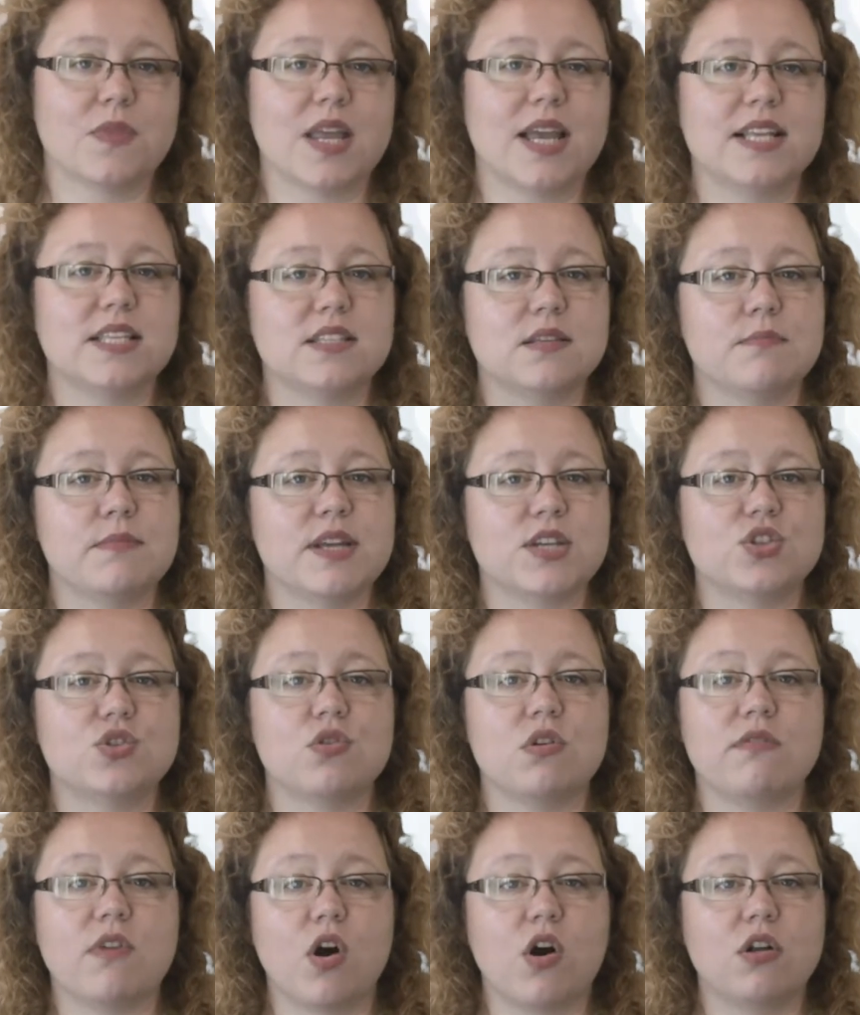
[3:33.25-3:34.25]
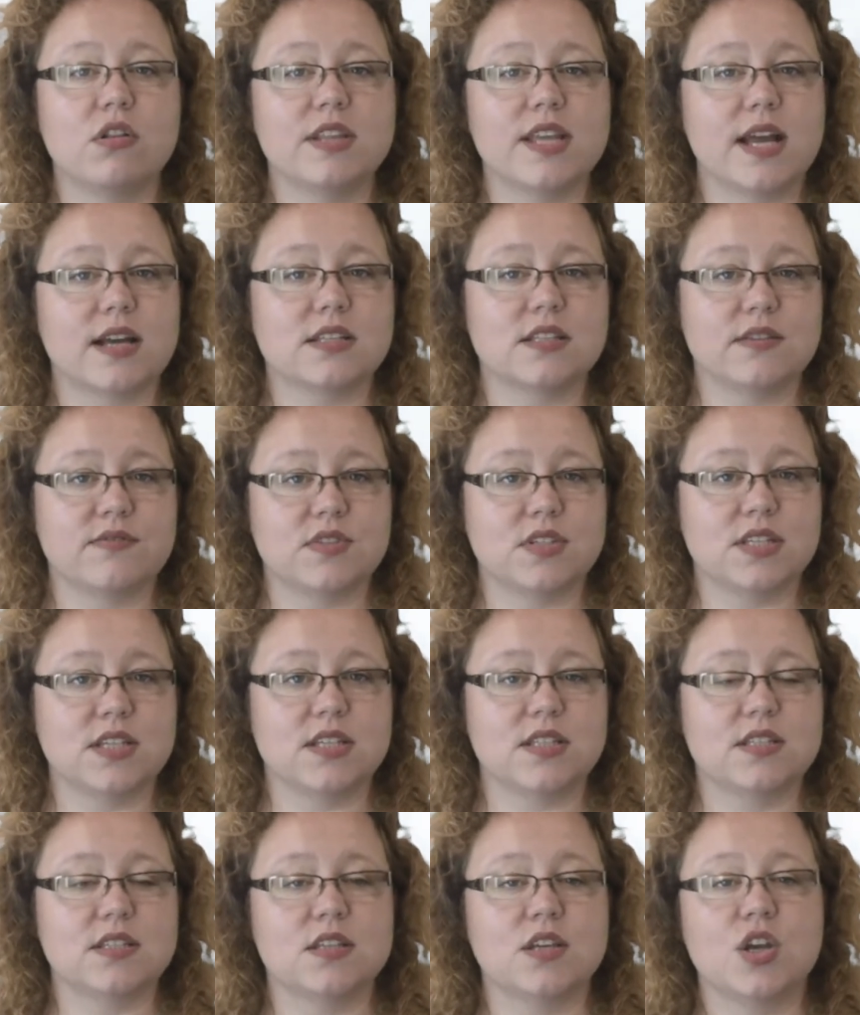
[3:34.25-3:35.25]
It's a mixture of all the
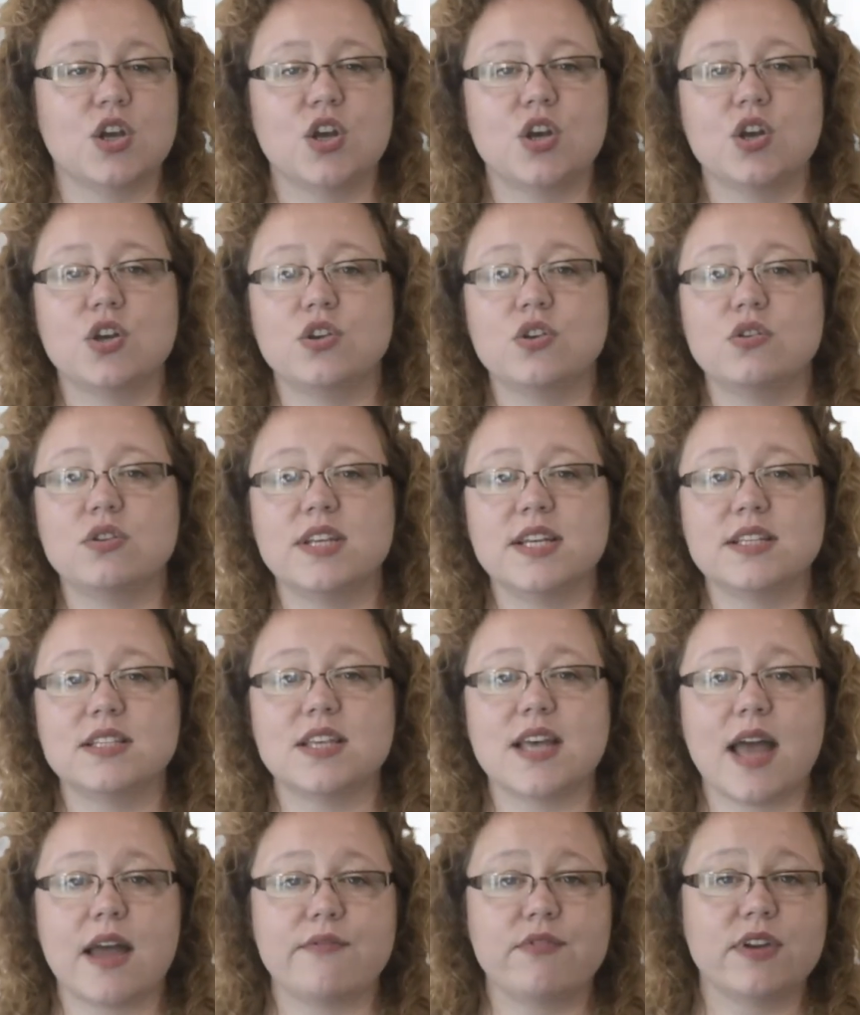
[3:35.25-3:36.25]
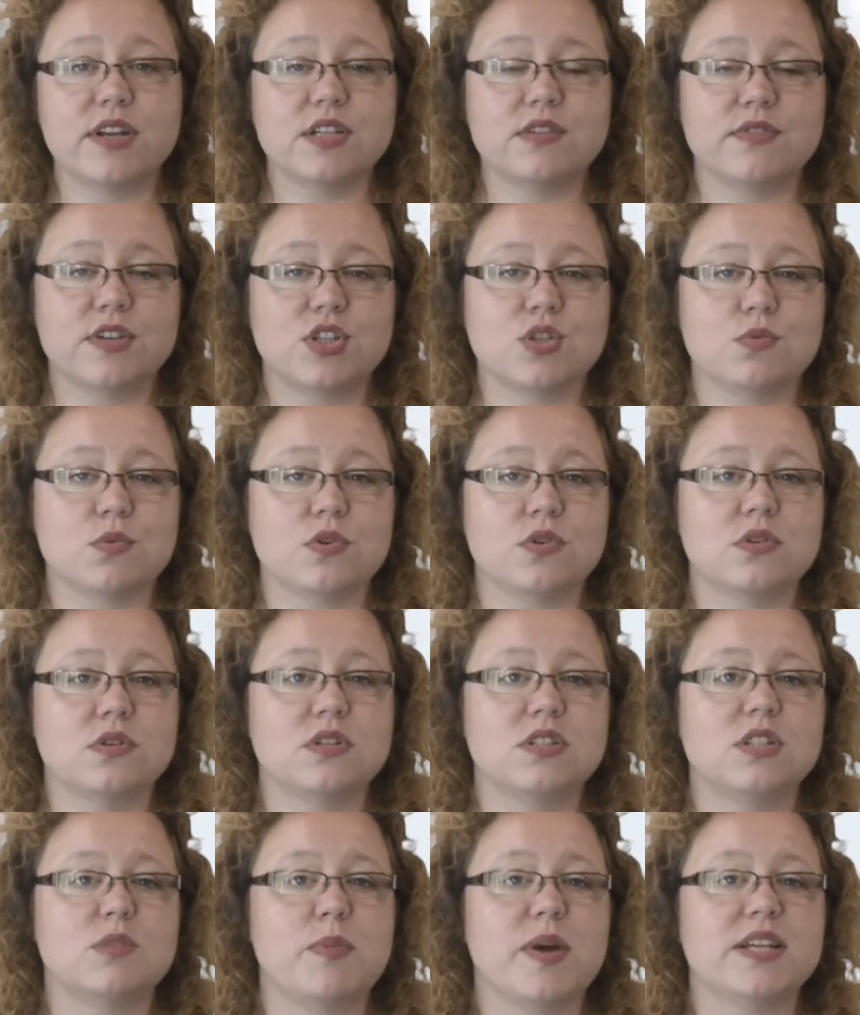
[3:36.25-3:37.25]
activities, unique to every individual,
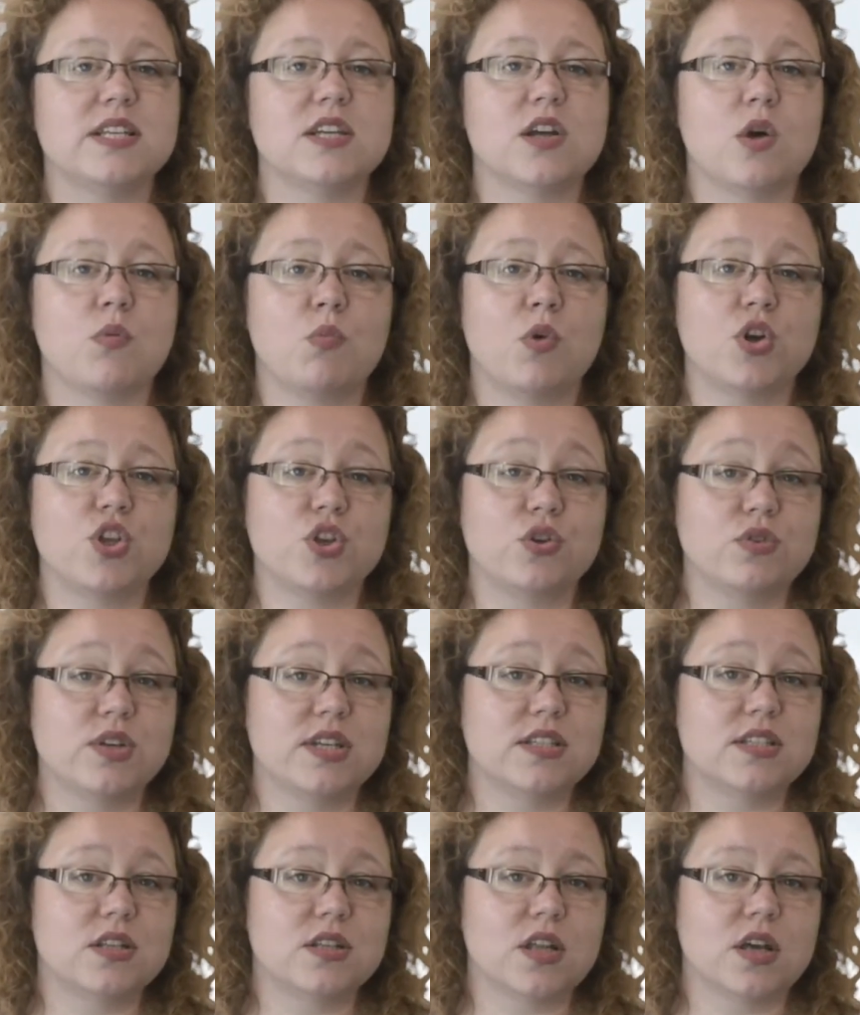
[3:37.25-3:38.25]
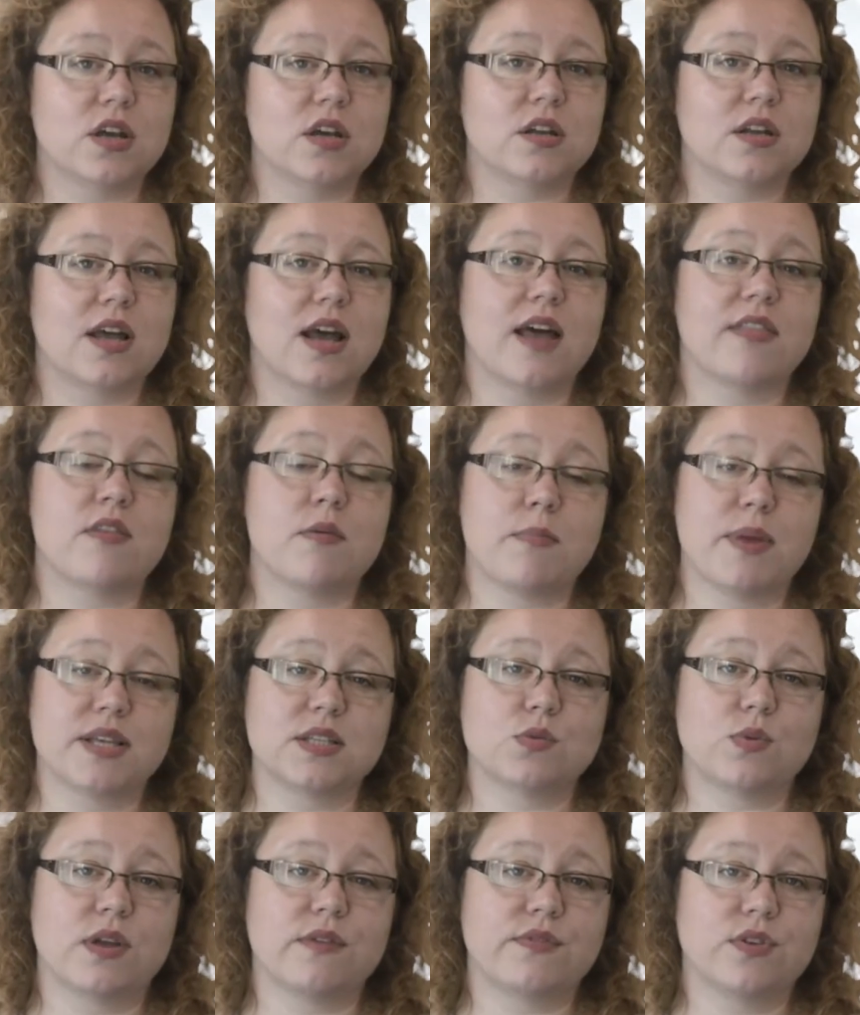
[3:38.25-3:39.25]
depending on what you need to learn and the
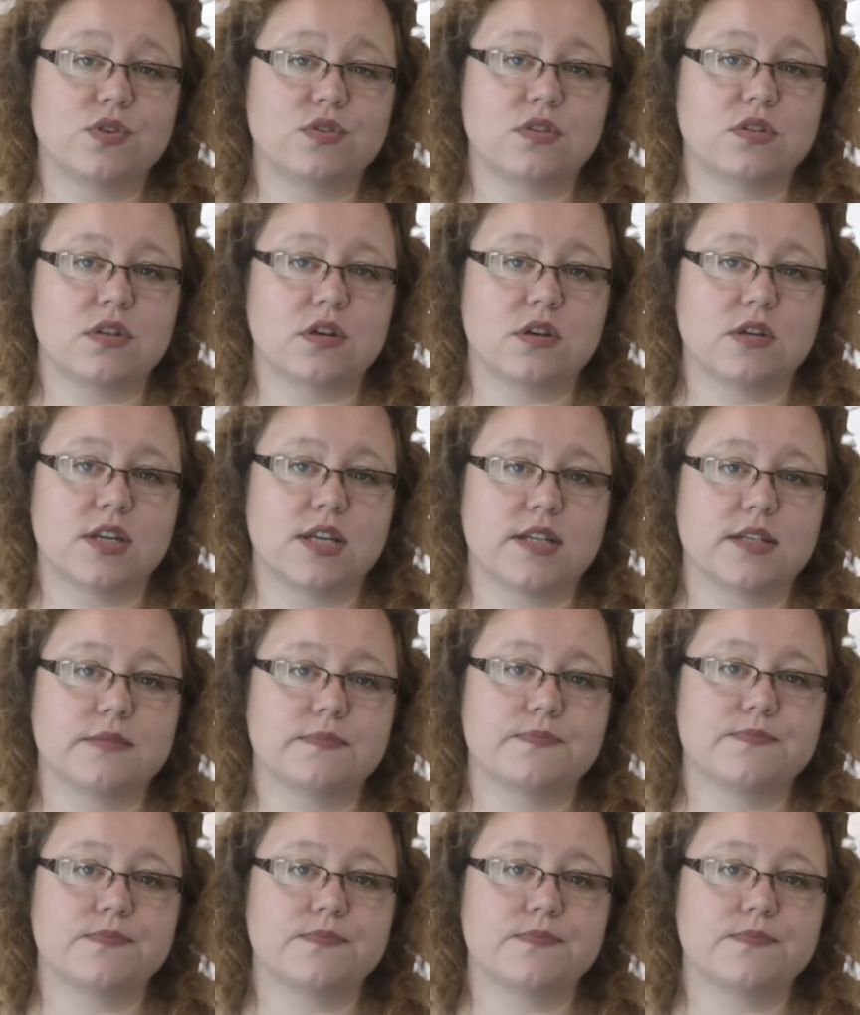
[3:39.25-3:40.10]
best way for you to learn it.